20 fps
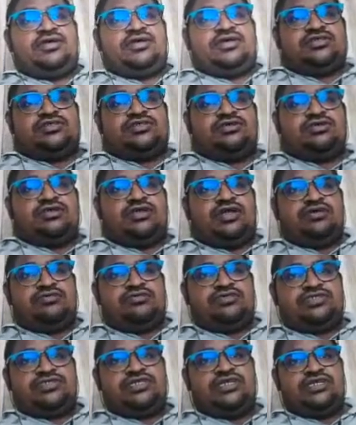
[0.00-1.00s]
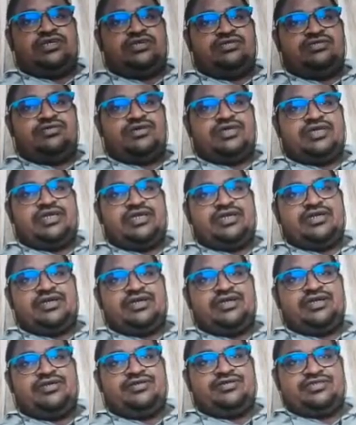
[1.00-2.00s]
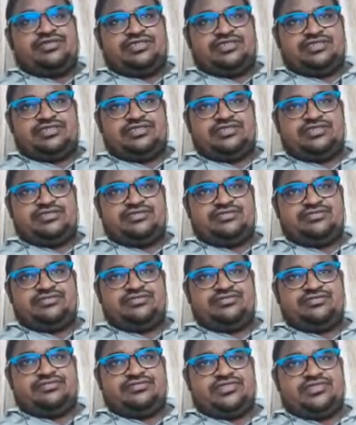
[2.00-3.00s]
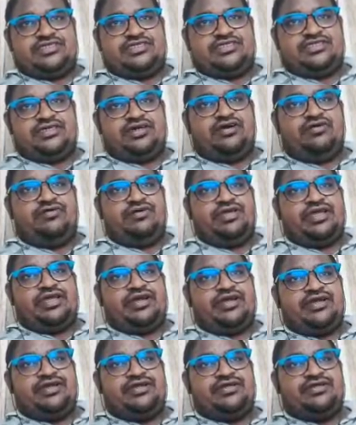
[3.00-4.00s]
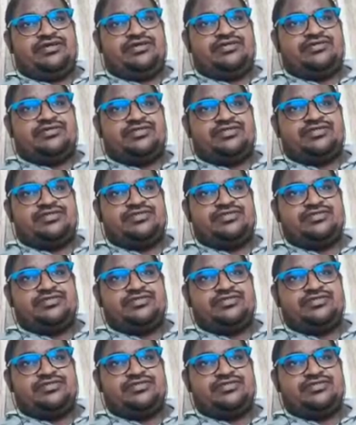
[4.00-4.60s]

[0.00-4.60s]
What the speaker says: So now still we can reduce this. Yes, how we can reduce?